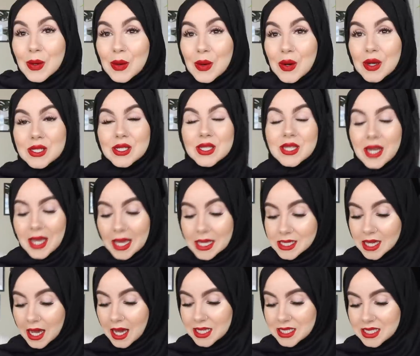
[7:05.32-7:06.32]
on to the
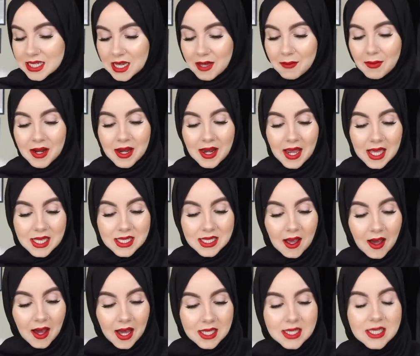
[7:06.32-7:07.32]
next item. Next
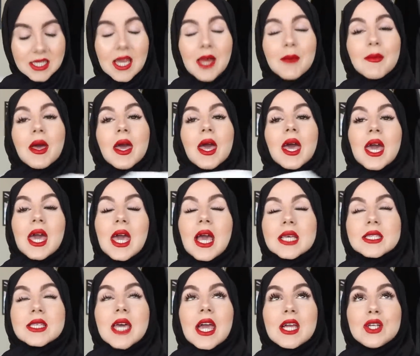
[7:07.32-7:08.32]
item
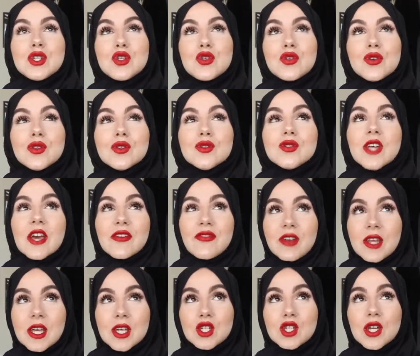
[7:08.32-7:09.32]
is a true
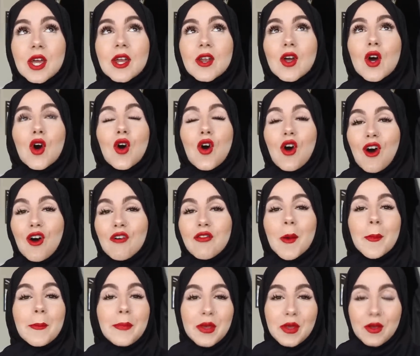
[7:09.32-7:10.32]
definition
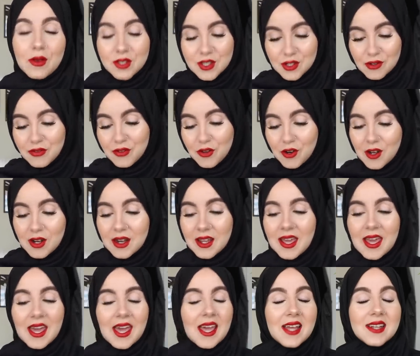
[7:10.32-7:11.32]
of beautiful
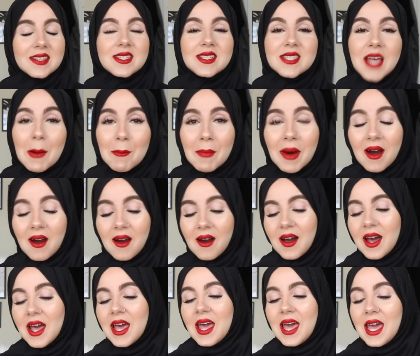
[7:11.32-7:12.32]
and
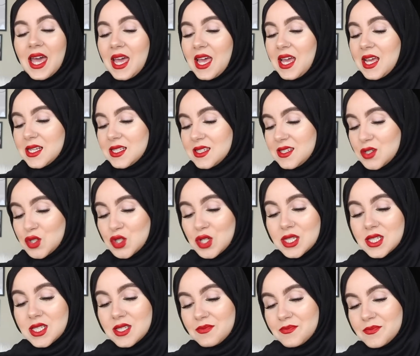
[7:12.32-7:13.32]
summer and
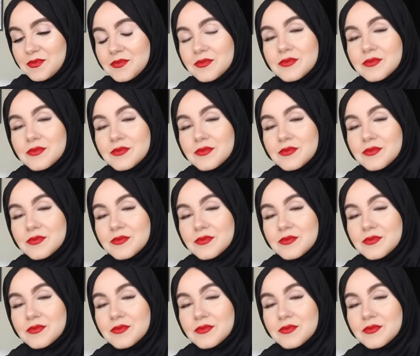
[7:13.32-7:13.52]
just